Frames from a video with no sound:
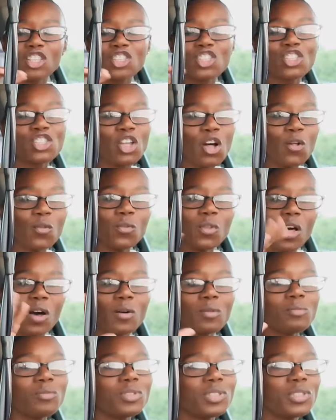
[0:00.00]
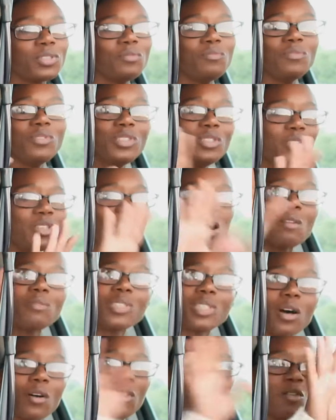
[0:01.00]
solo, you know,
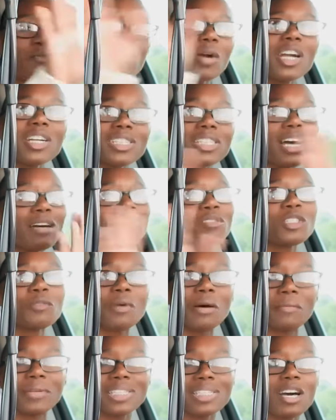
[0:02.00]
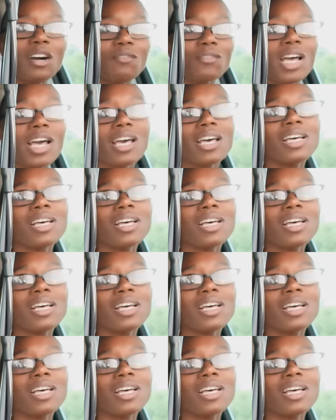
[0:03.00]
dolo person. I'm just by myself.